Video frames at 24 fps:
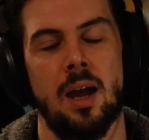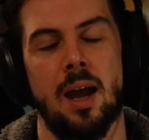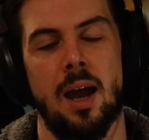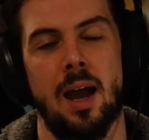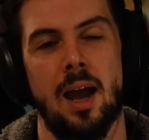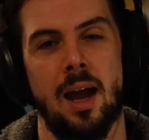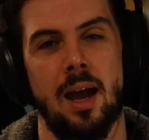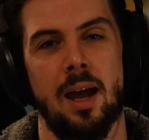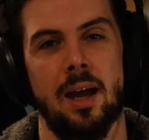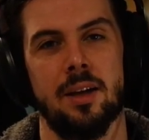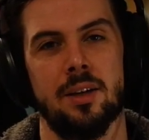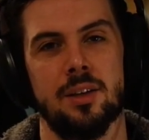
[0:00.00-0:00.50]

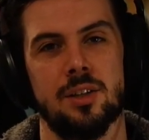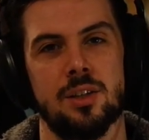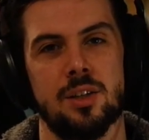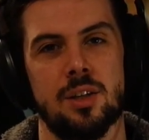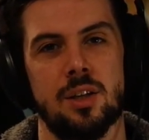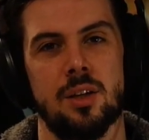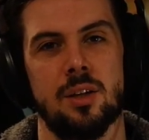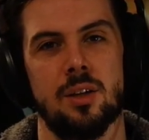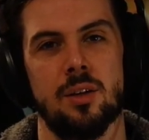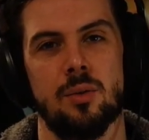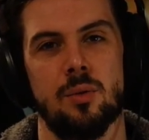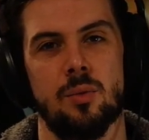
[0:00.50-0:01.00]
And
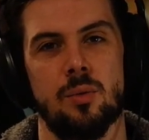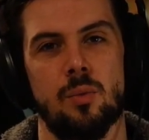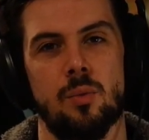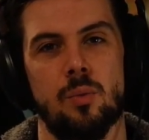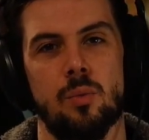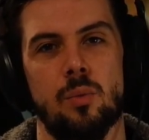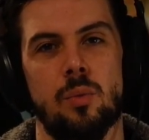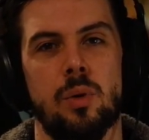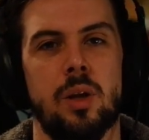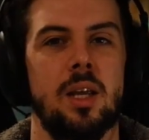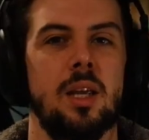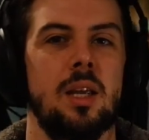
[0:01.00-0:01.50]

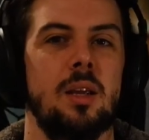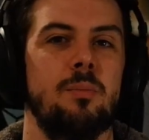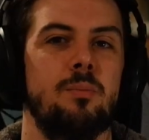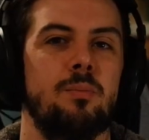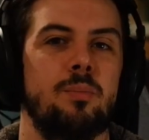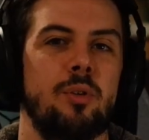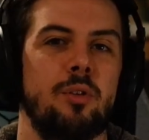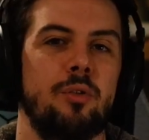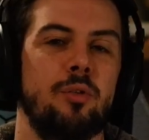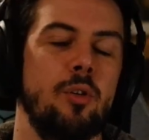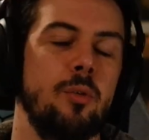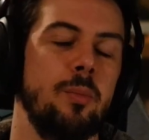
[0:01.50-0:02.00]
we
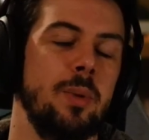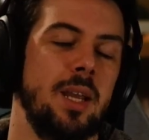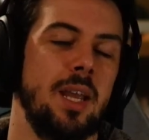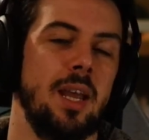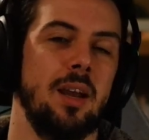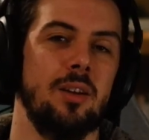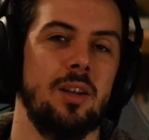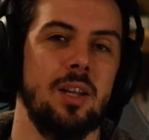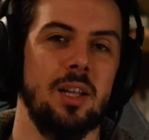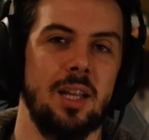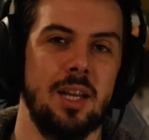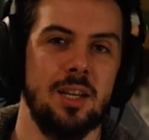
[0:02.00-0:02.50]
perform a
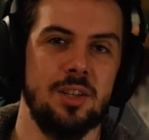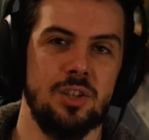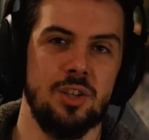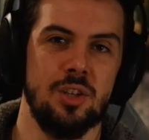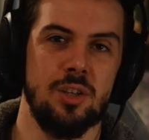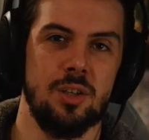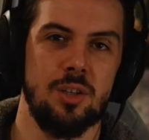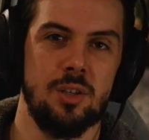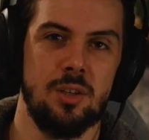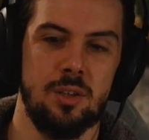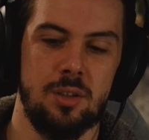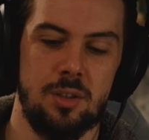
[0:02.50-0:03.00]

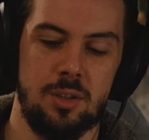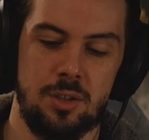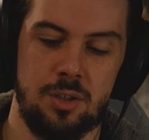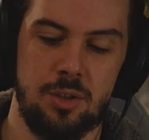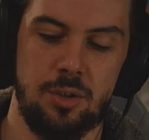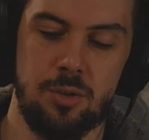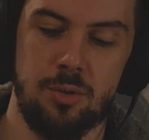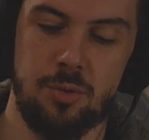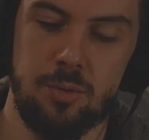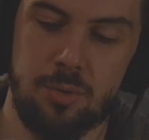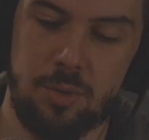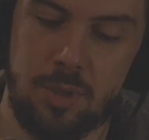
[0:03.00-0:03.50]
calculation to